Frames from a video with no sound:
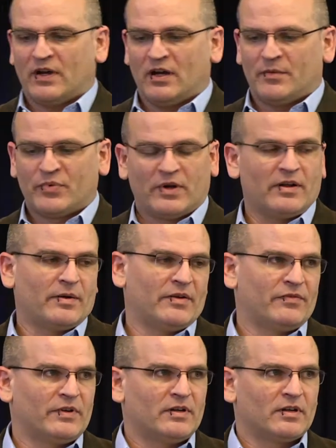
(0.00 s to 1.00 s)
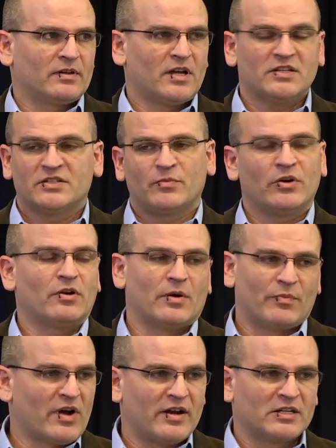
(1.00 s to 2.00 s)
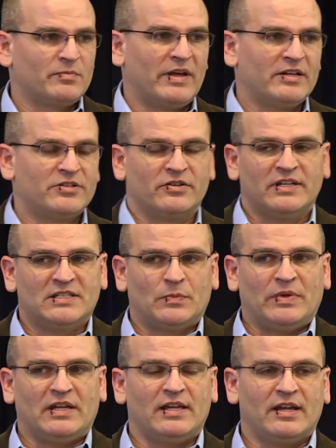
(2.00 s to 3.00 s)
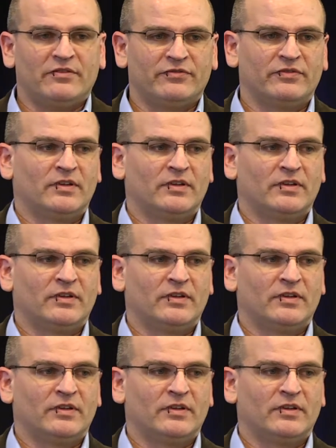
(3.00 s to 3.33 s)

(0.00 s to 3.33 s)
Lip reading: a customer or a product manager needs a PDF,